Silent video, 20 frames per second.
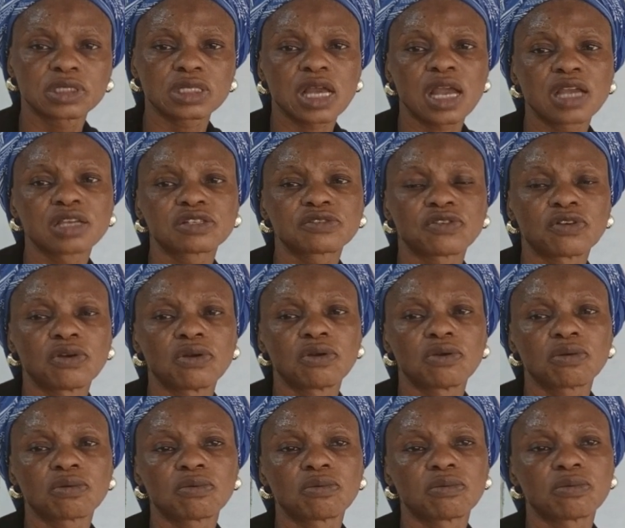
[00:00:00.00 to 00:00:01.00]
Thanks
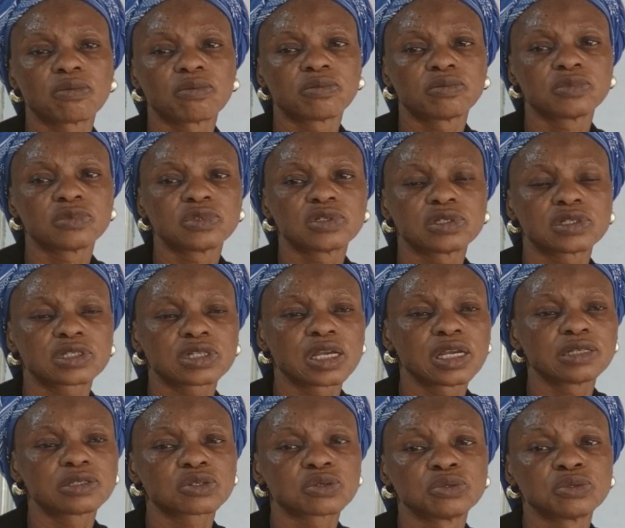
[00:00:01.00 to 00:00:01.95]
for stay